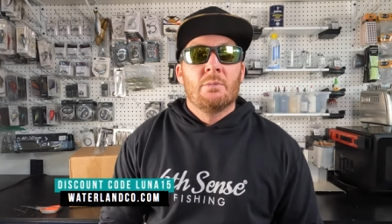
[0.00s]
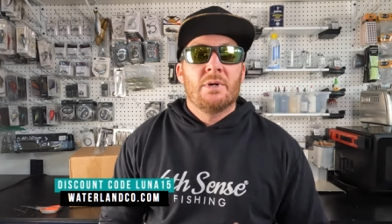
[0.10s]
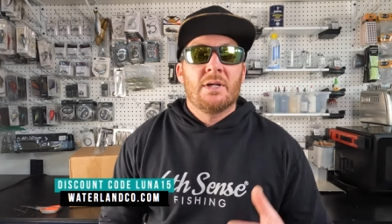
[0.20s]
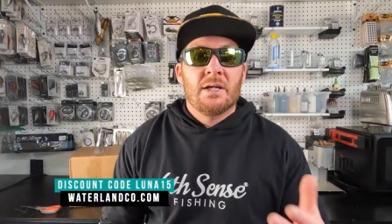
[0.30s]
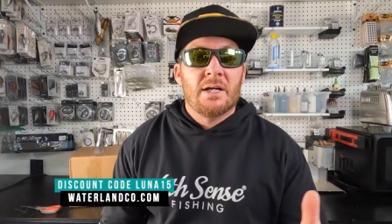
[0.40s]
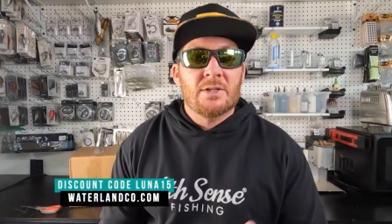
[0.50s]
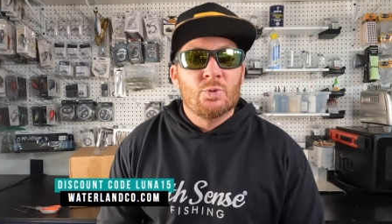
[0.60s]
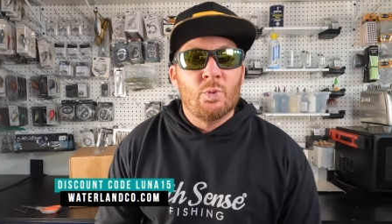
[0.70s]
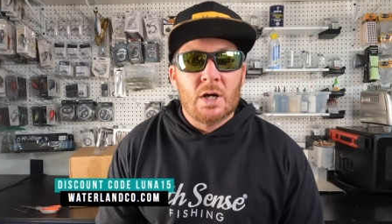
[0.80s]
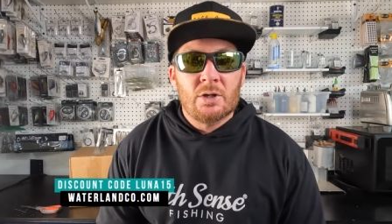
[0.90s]
But again, guys,
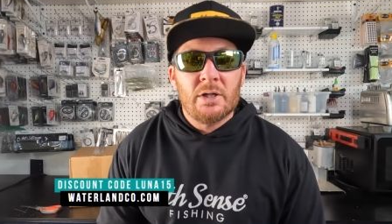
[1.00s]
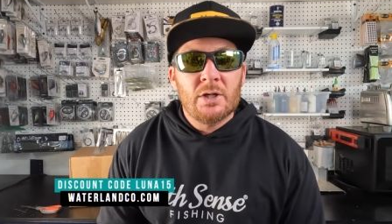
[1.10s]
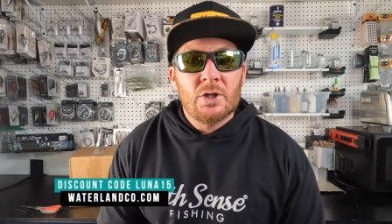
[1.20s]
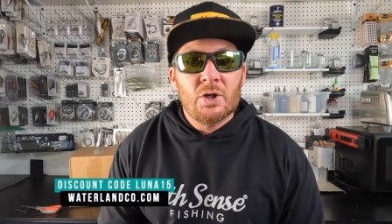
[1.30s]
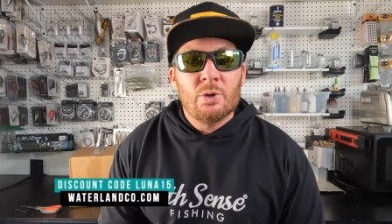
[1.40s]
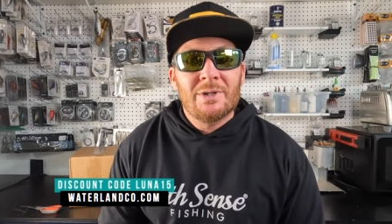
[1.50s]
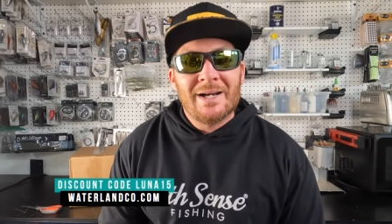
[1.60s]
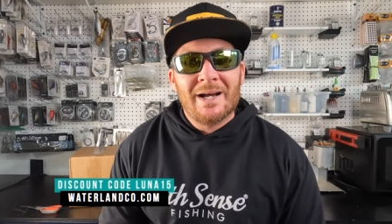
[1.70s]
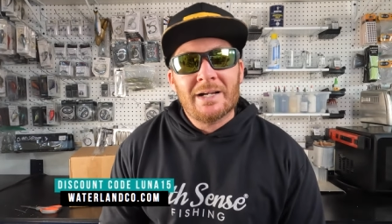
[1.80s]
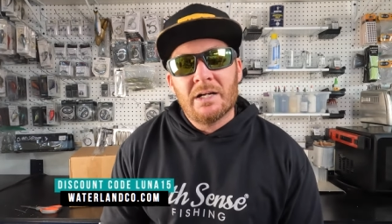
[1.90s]

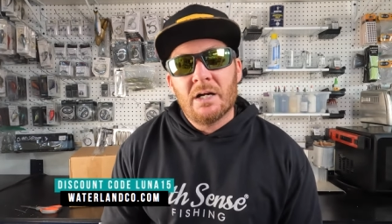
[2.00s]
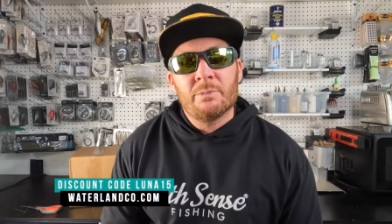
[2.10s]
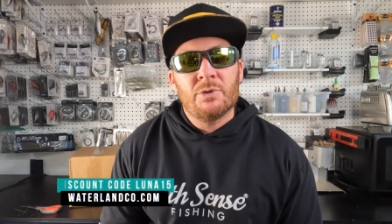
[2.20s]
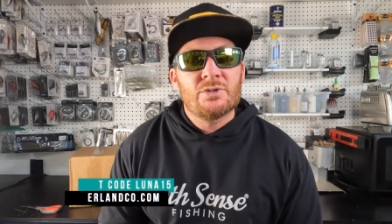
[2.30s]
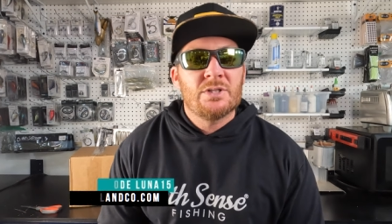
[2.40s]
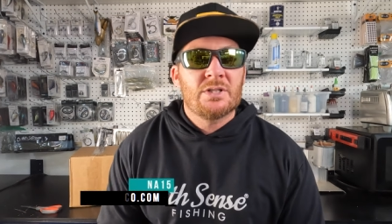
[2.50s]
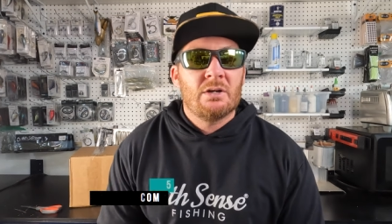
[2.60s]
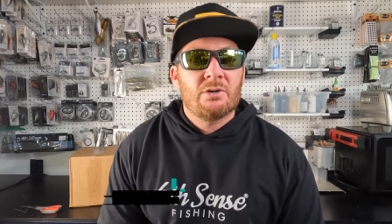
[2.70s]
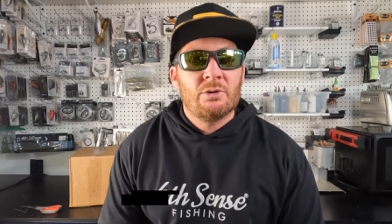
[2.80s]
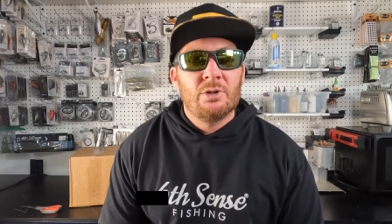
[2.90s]
waterlandco.com, use
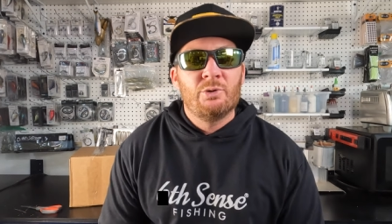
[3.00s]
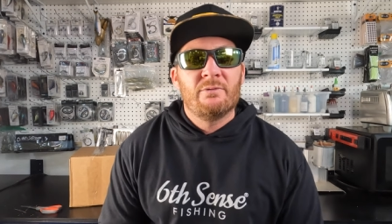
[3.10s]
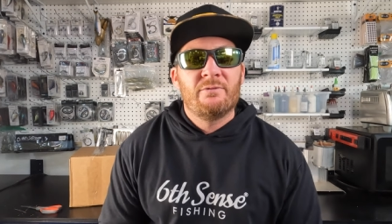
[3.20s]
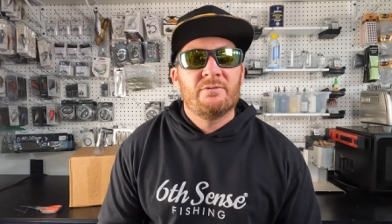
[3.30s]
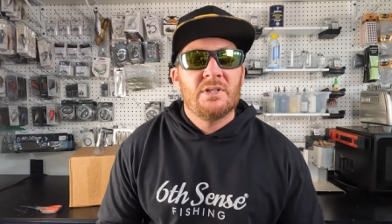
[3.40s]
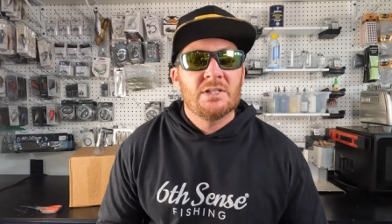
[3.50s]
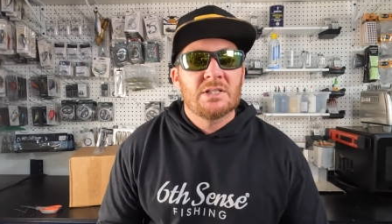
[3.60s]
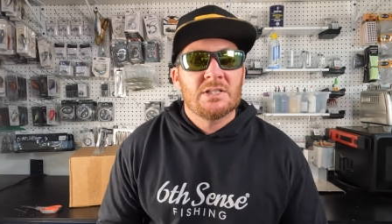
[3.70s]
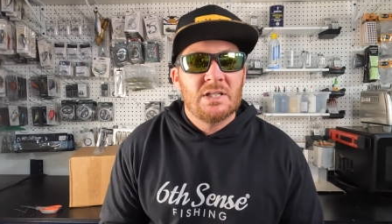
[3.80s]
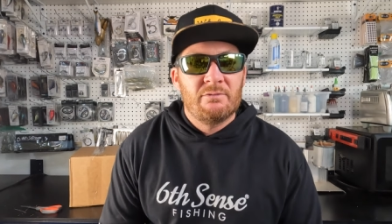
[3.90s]
discount code LUNA15. It's
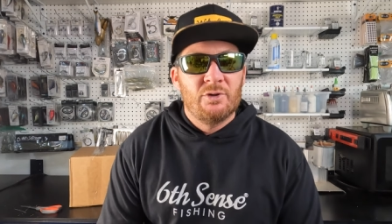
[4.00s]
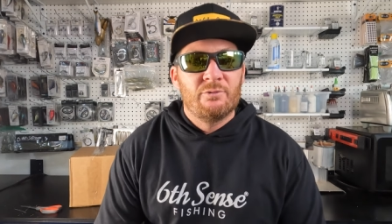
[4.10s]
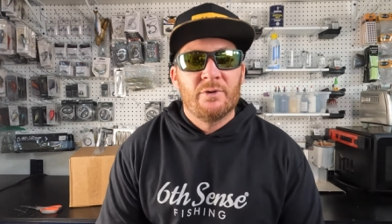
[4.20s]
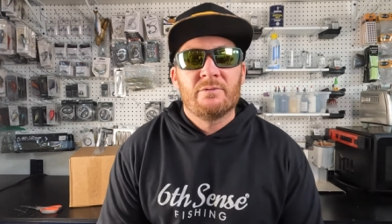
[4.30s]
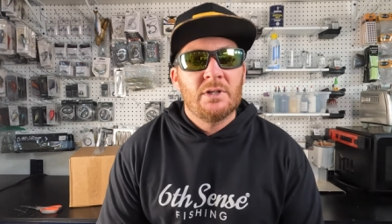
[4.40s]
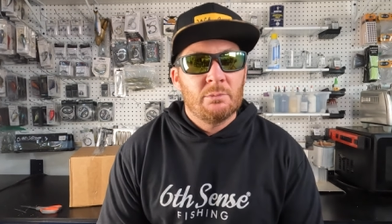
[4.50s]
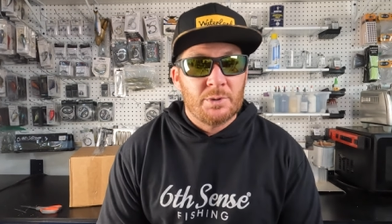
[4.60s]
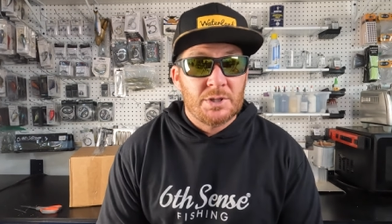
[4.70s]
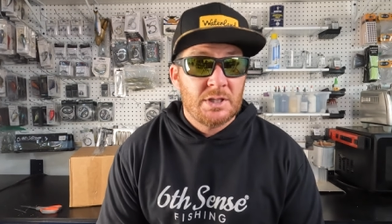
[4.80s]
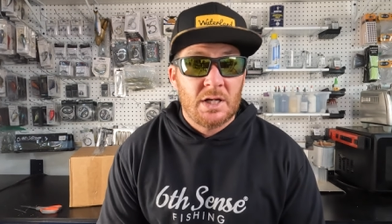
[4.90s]
going to save you
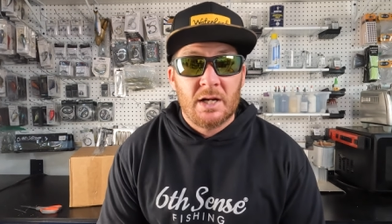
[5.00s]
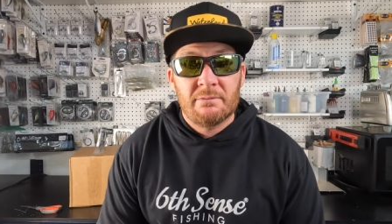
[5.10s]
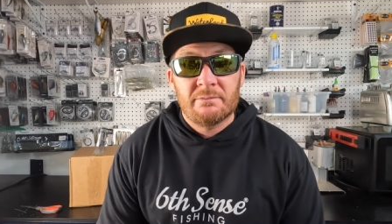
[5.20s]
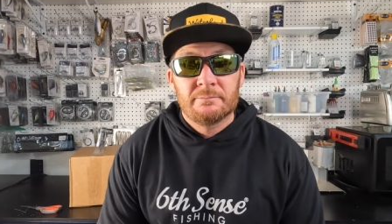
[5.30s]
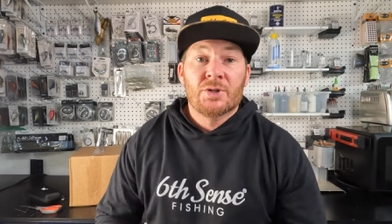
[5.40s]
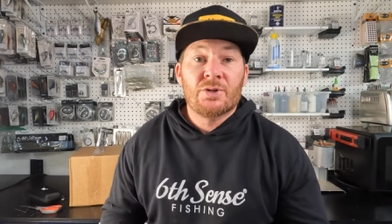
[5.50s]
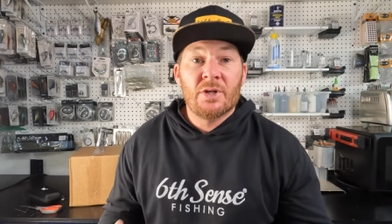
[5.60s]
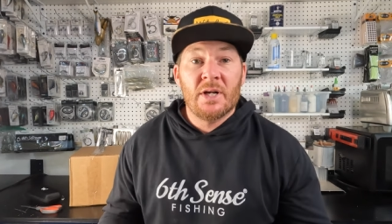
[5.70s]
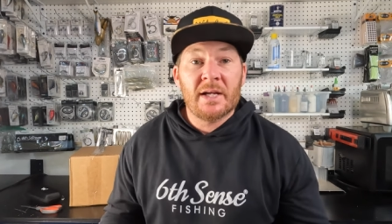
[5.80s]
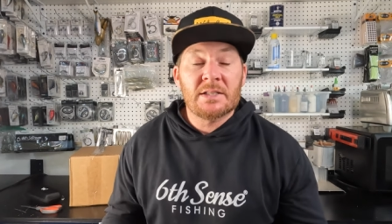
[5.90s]
15% off. So
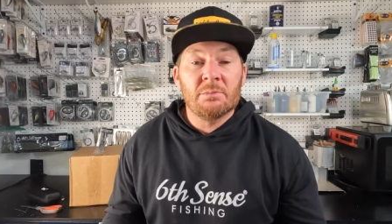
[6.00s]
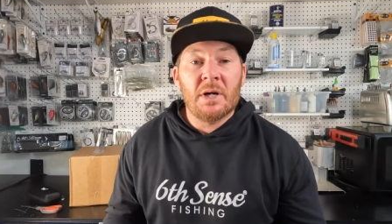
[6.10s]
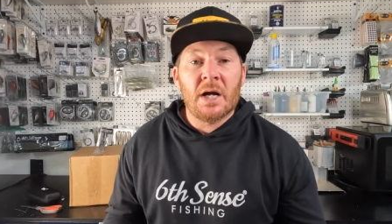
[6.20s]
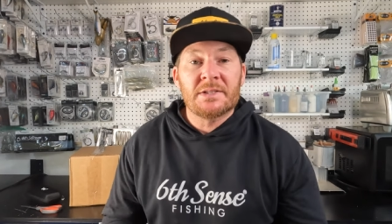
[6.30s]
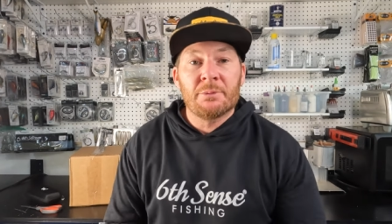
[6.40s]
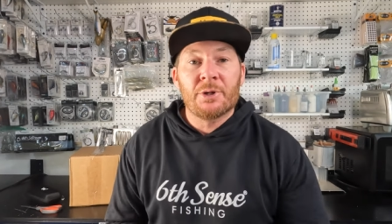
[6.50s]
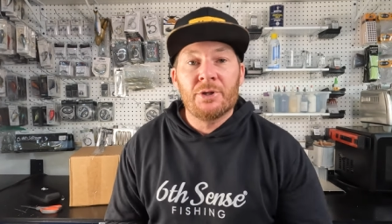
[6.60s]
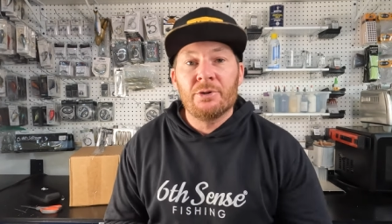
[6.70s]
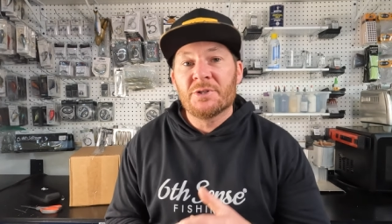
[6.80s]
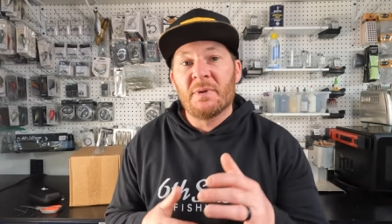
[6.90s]
the next unboxing that we're
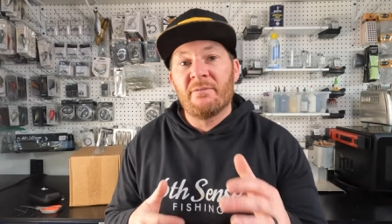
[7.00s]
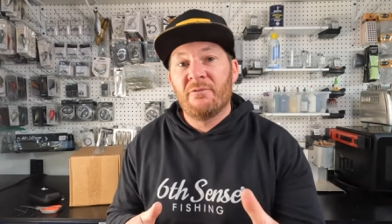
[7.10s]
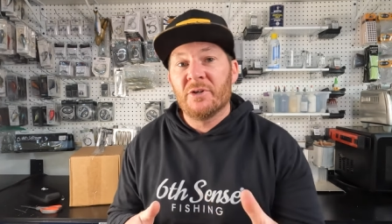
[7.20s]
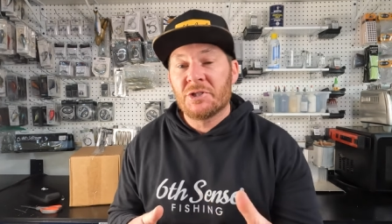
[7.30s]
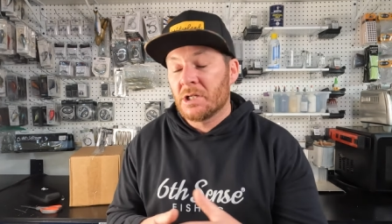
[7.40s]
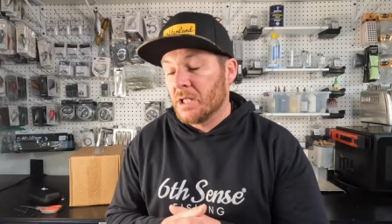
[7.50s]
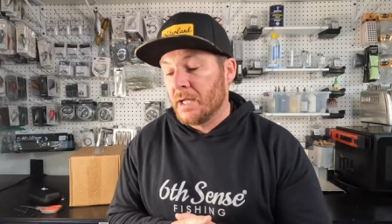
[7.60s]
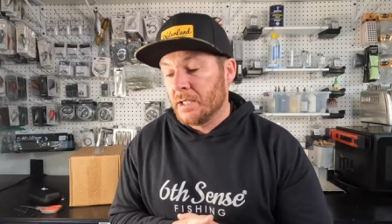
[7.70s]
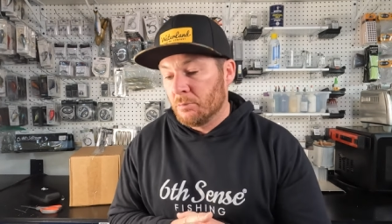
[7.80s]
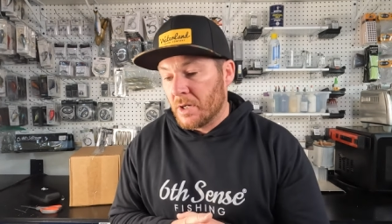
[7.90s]
going to do is my fishing
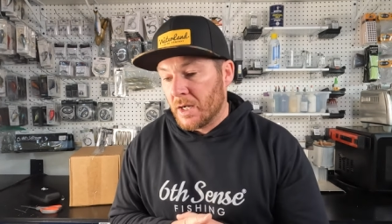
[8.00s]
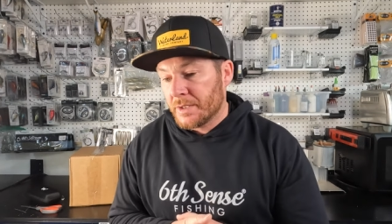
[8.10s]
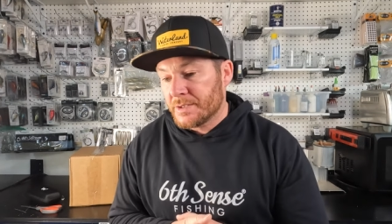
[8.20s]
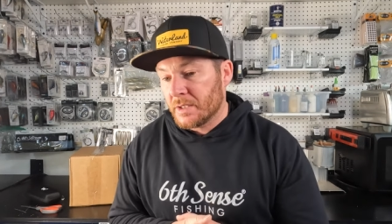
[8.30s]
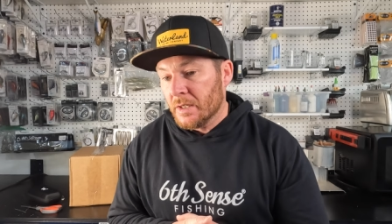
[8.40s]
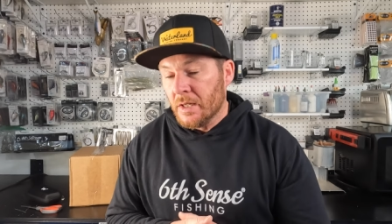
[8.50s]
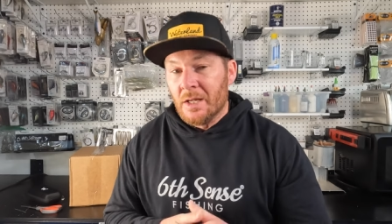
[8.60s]
line unboxing.